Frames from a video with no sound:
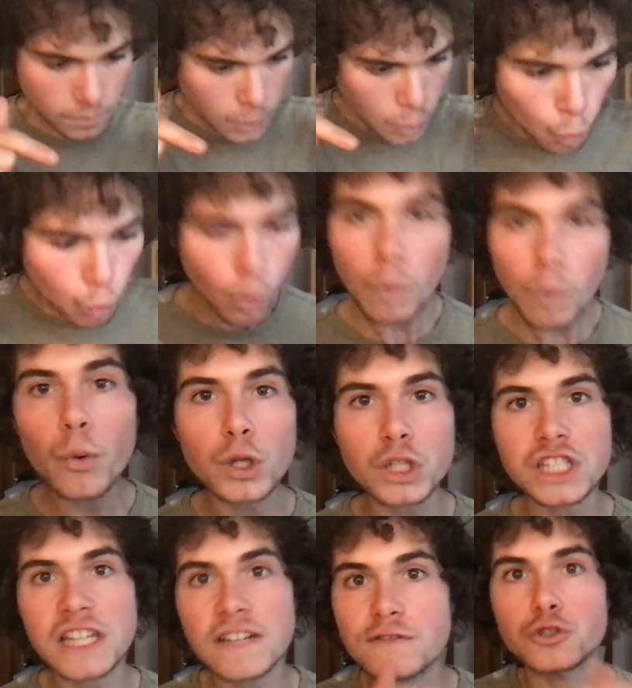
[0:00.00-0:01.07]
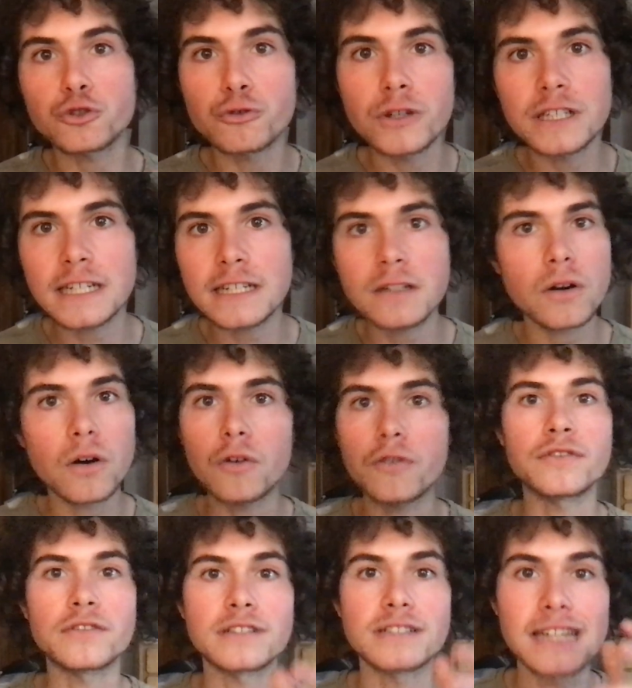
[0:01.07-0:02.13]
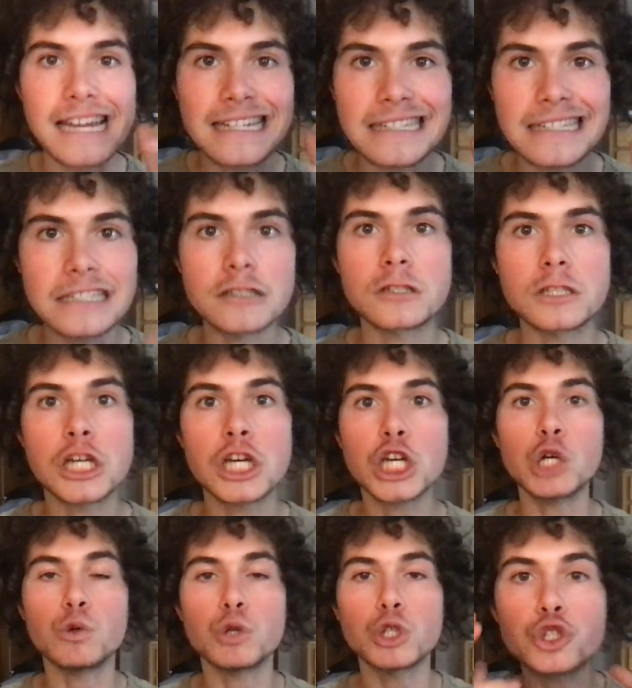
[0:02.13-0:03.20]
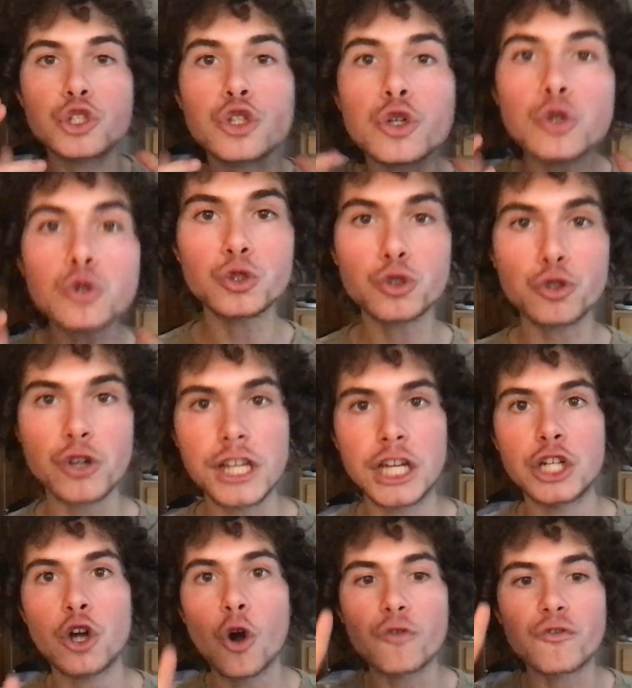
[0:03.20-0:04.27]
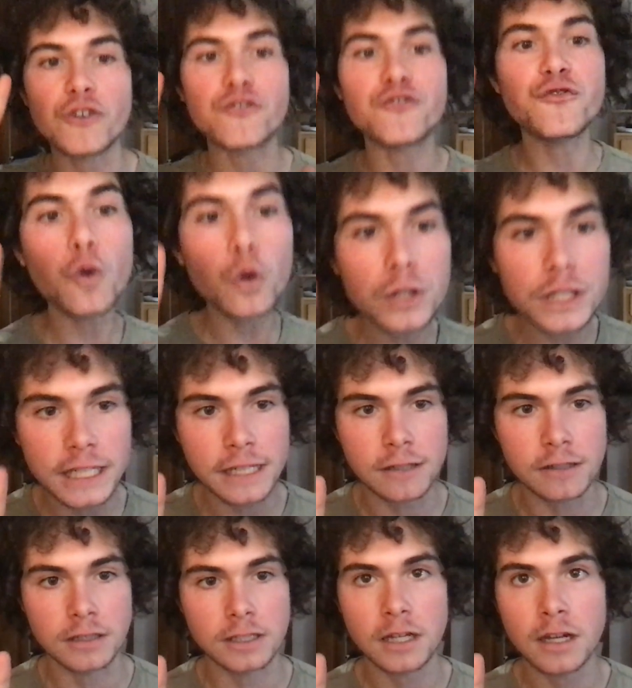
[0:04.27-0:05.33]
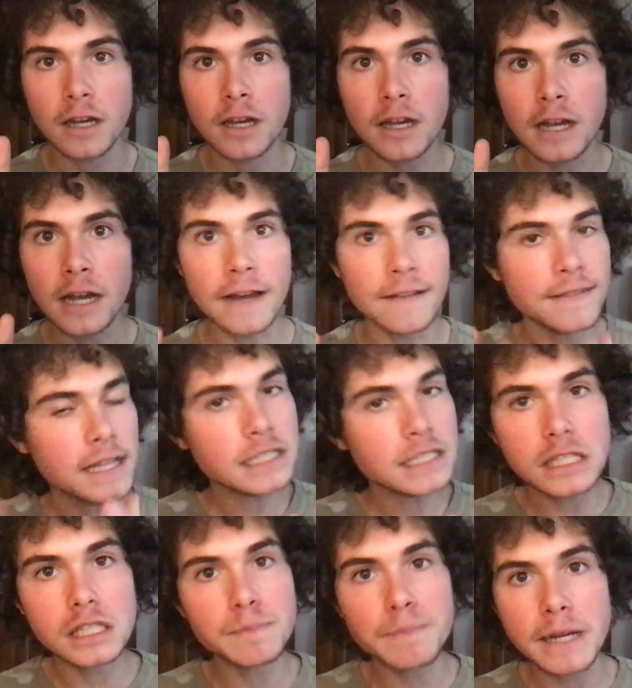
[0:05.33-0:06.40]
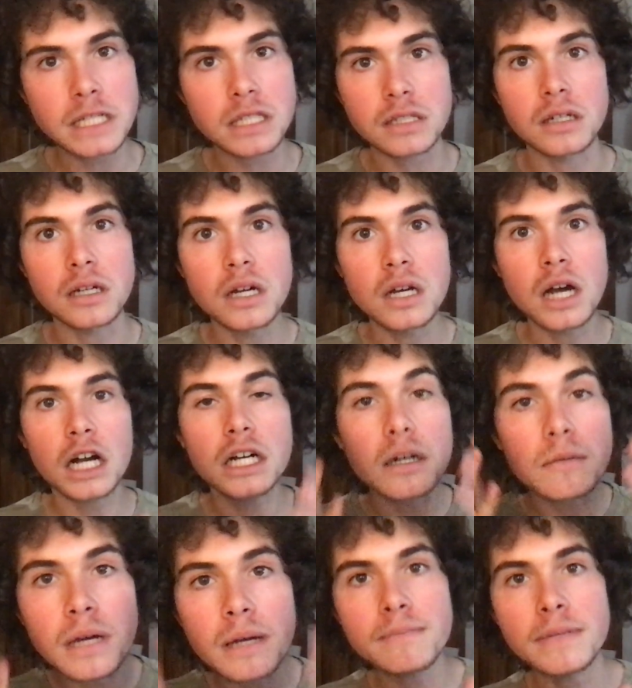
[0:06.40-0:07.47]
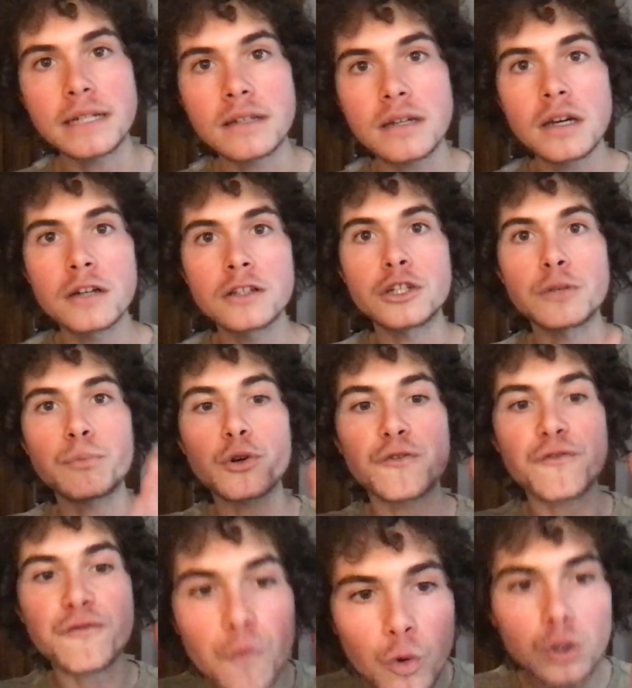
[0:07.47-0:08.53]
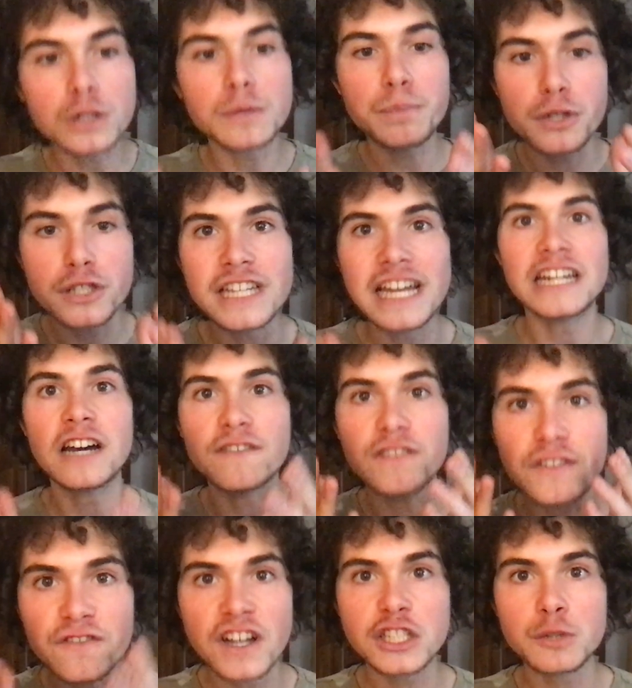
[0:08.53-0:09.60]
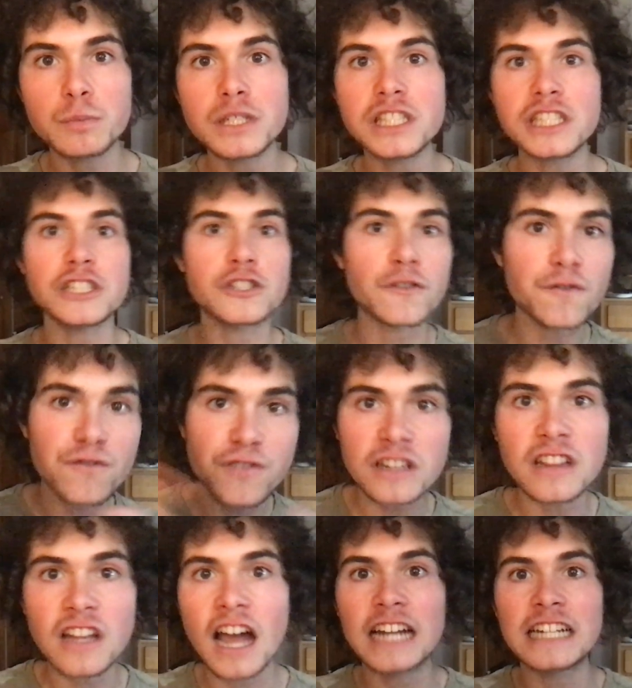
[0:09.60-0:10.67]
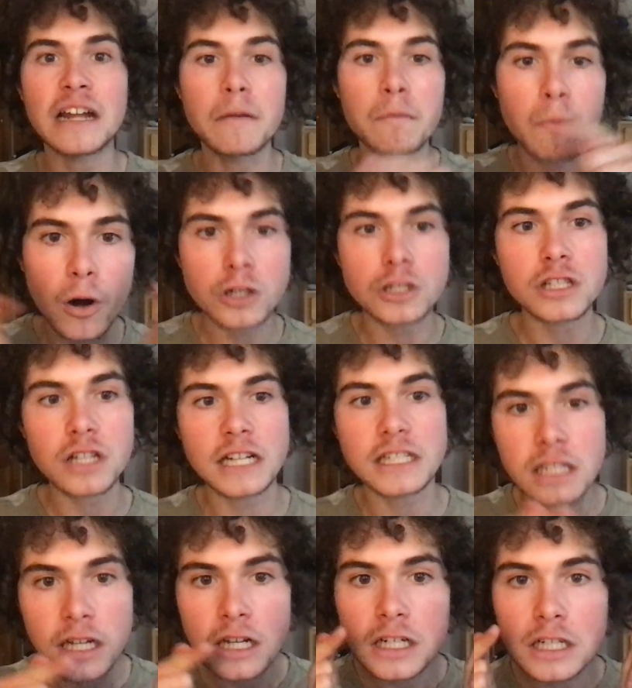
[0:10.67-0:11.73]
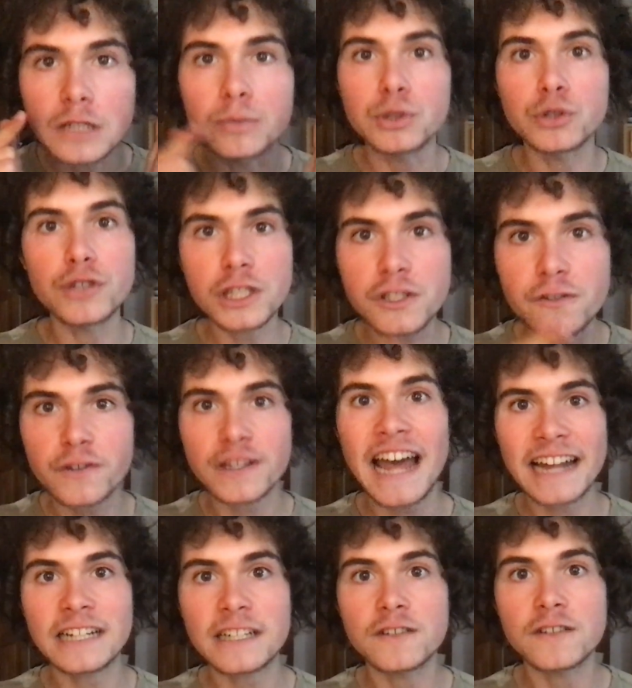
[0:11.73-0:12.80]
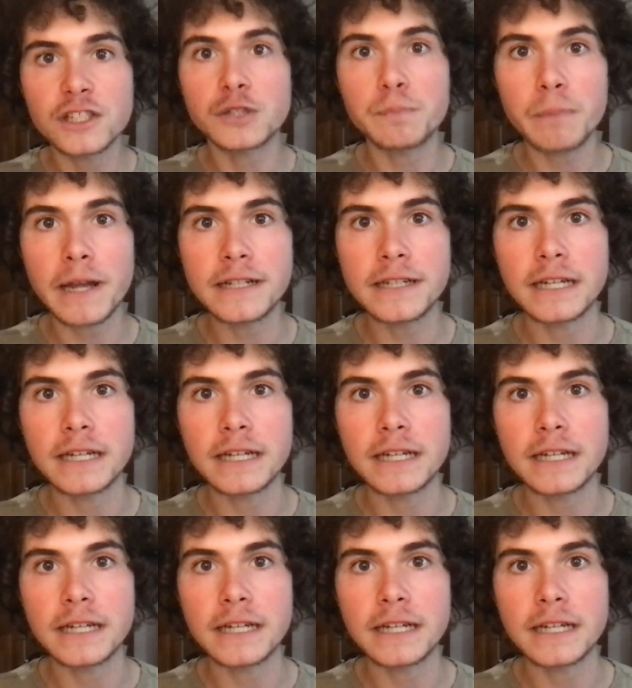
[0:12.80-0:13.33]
1.7 trillion over 10 years, it was 2 trillion over 4 years. And this is special, a commitment to put 40% of investments into frontline and marginalized communities for that spending.